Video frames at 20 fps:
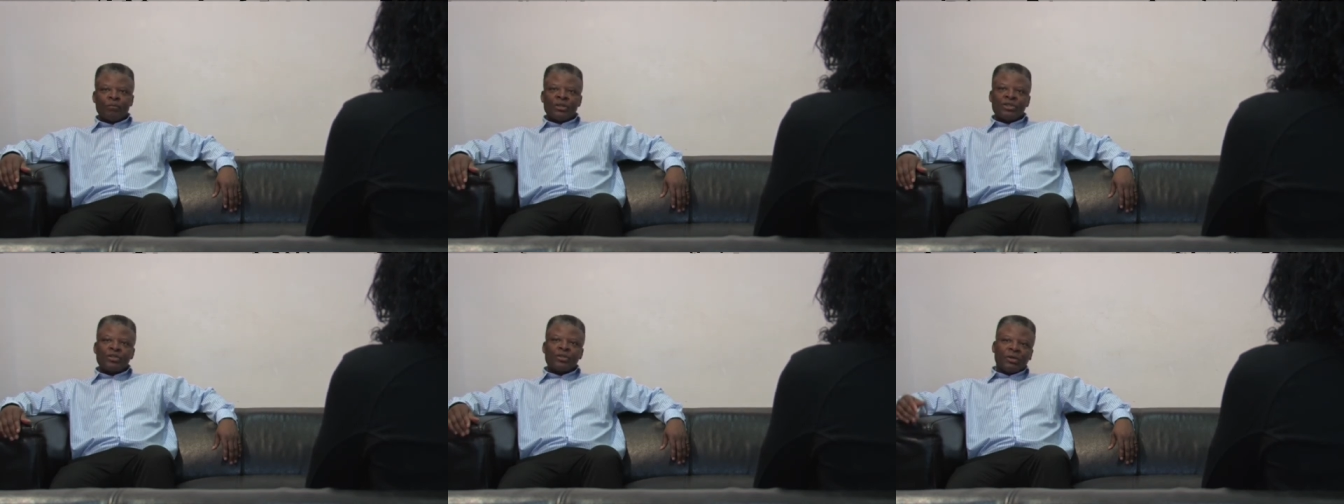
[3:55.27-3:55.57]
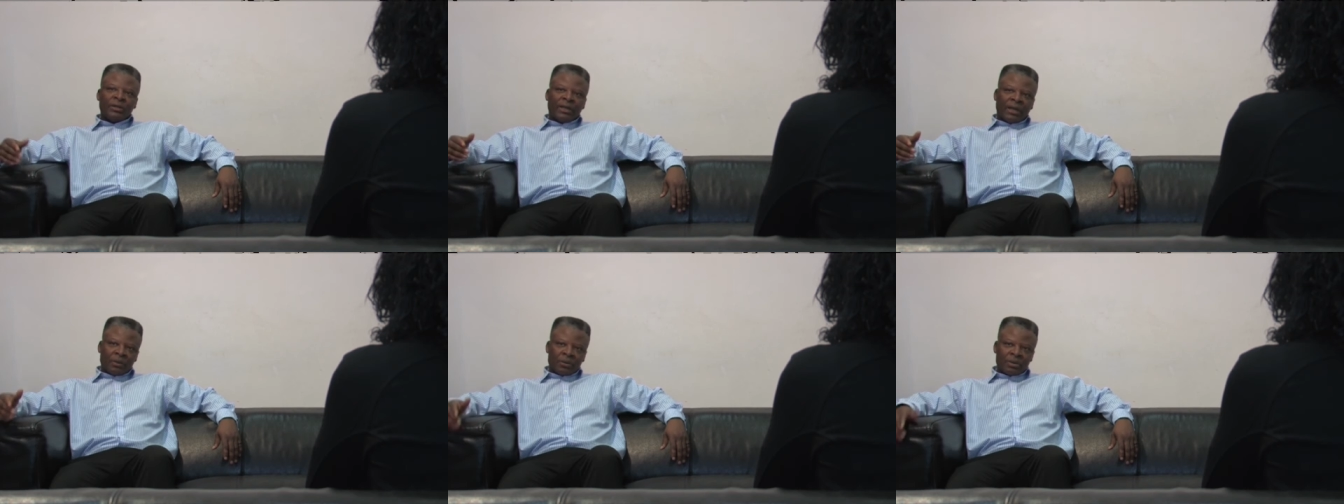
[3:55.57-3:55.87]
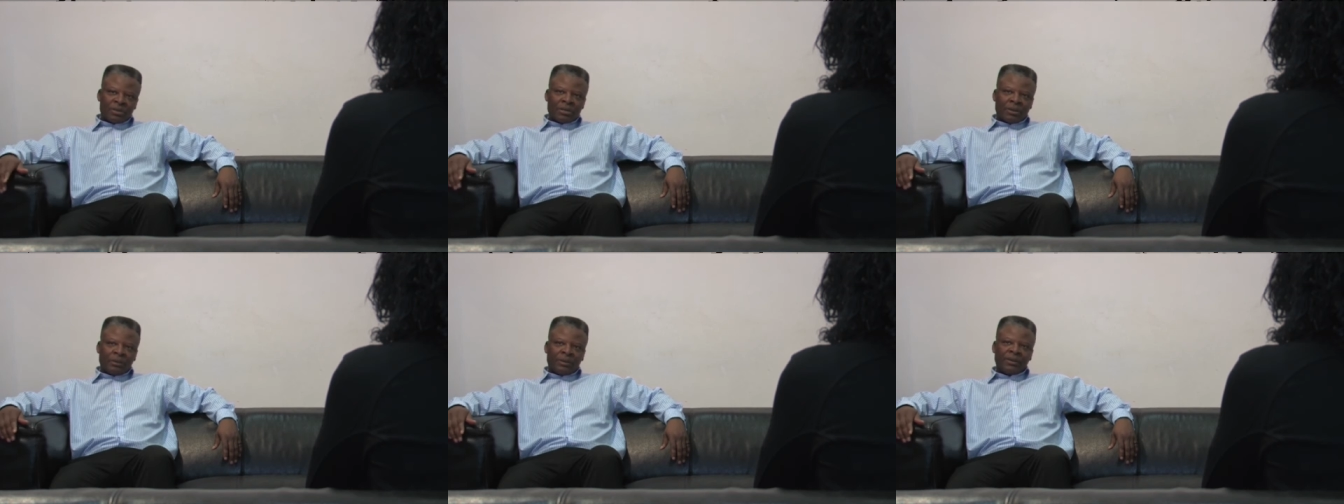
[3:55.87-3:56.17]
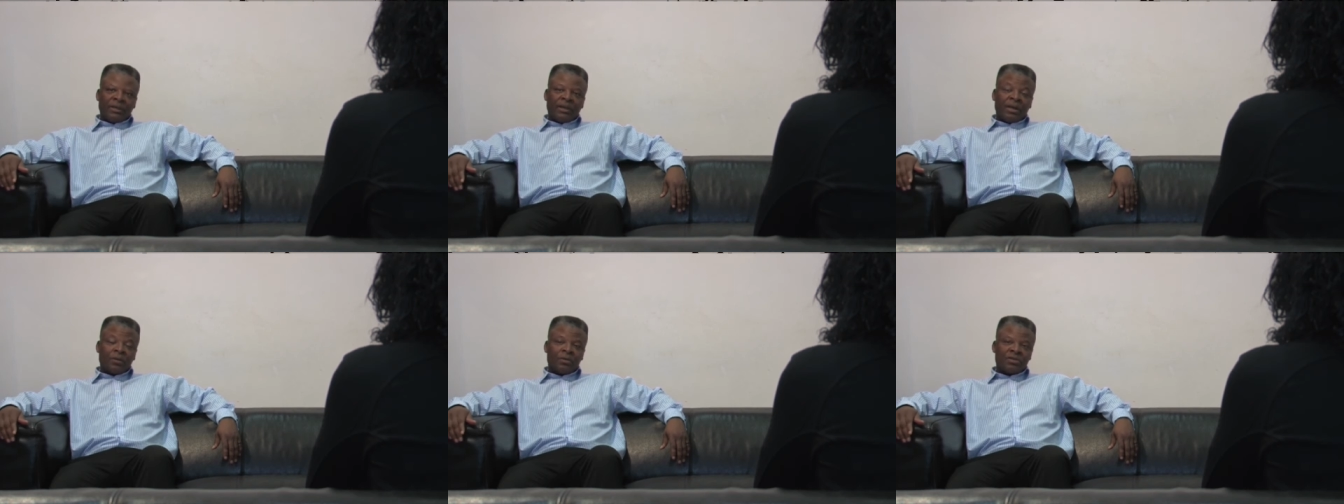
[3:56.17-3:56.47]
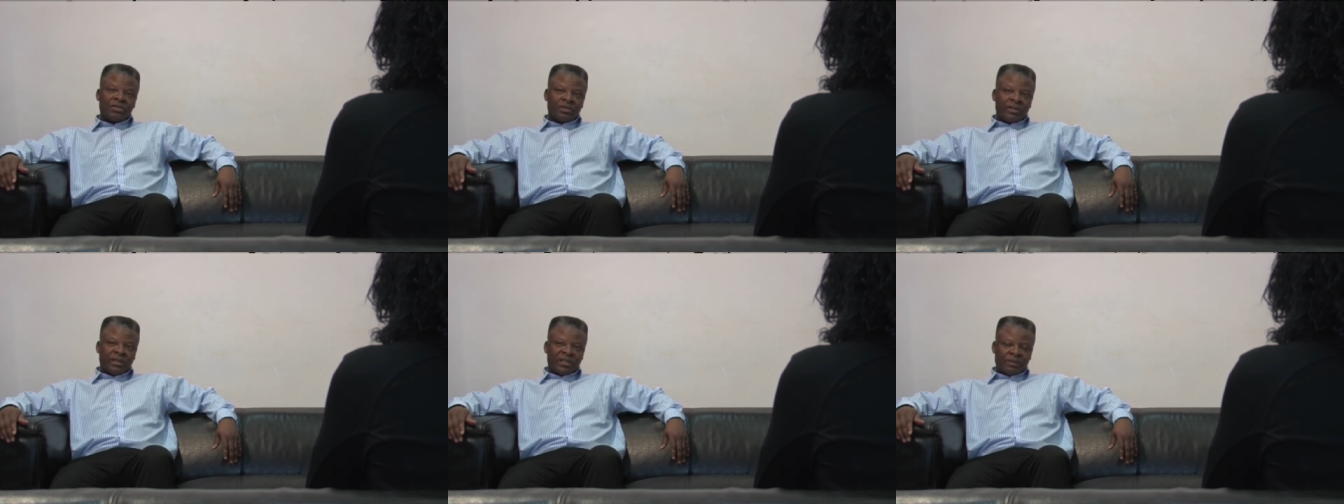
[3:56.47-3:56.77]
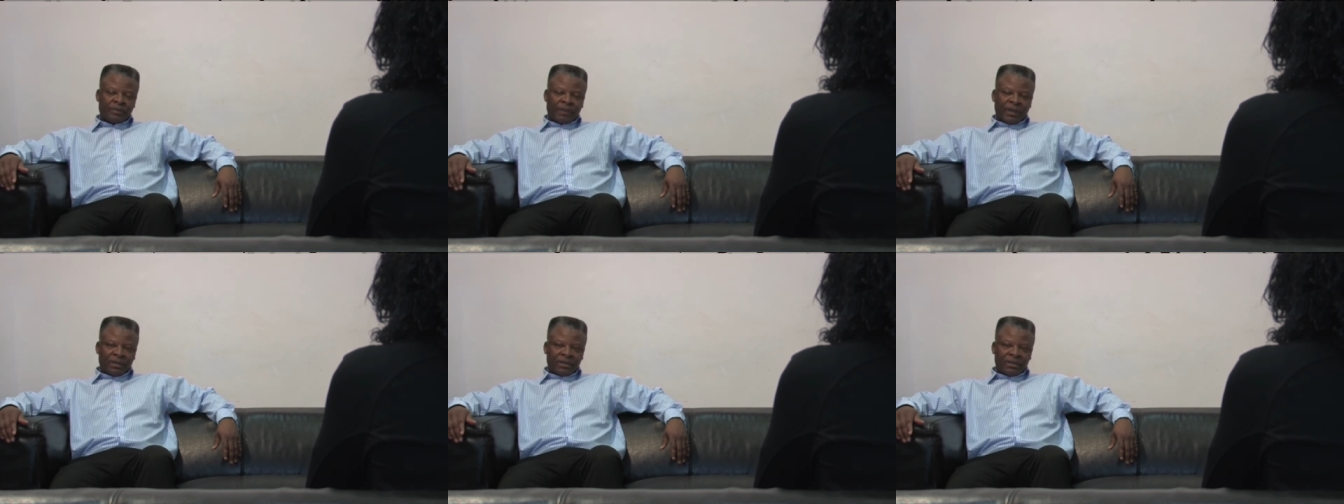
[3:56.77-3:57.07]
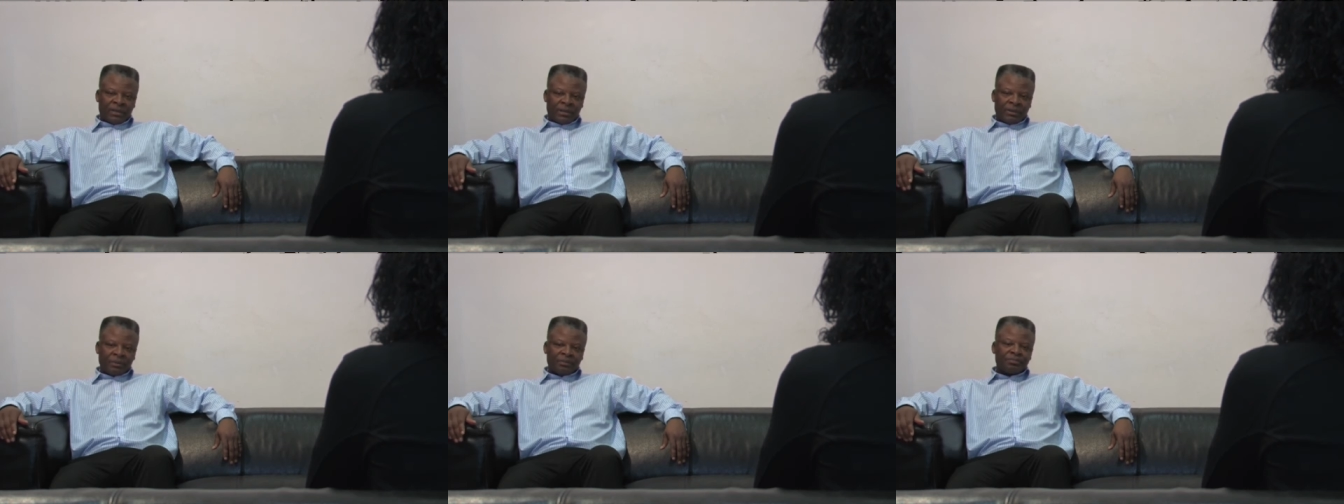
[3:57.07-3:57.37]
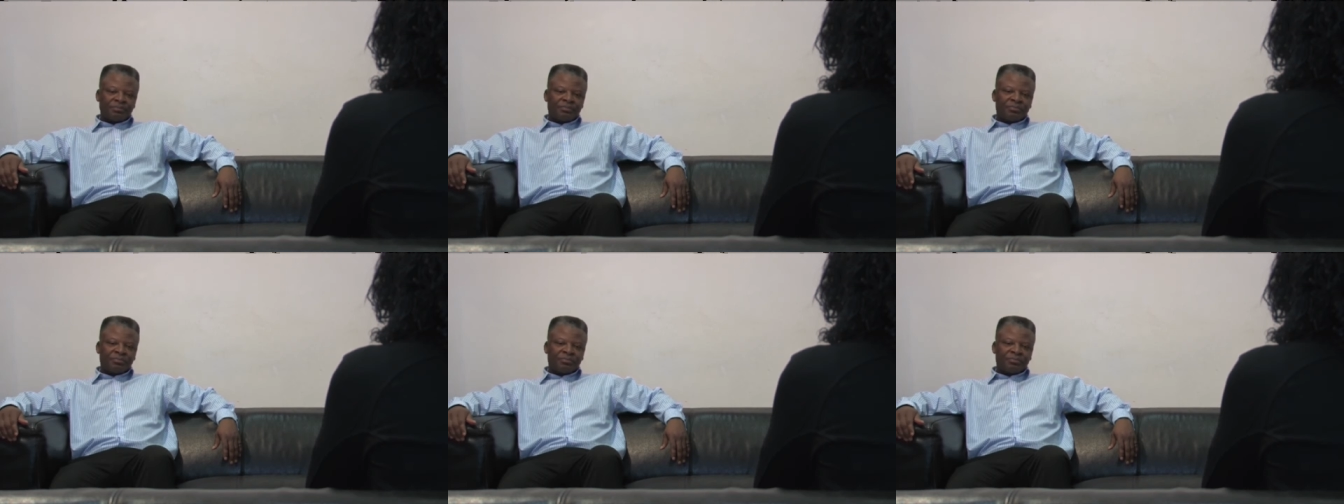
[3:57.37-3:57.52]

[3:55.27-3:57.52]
So that was something that was unexpected.